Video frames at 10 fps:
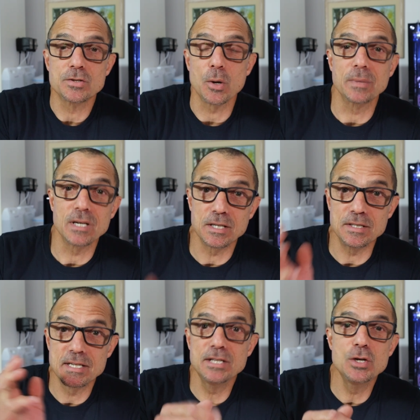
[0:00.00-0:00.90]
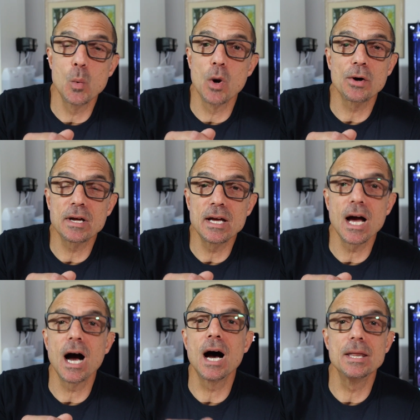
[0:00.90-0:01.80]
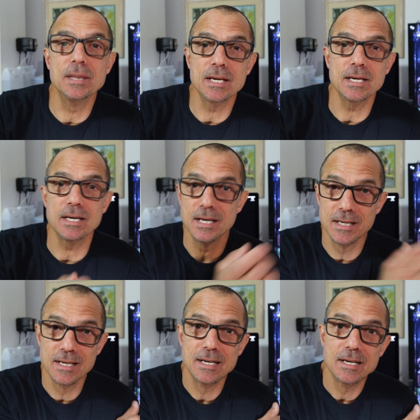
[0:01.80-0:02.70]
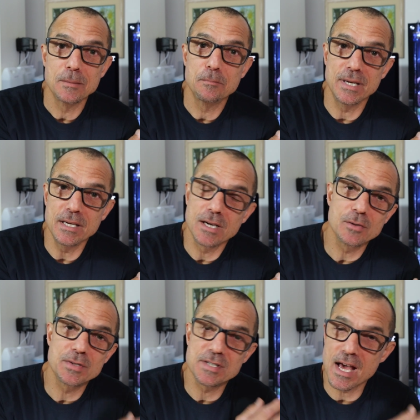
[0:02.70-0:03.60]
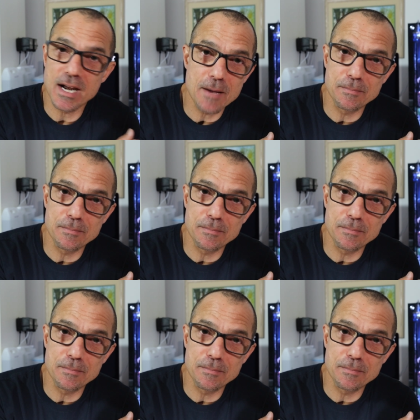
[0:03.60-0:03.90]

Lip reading: So I'm going to continue working on the Pico setup.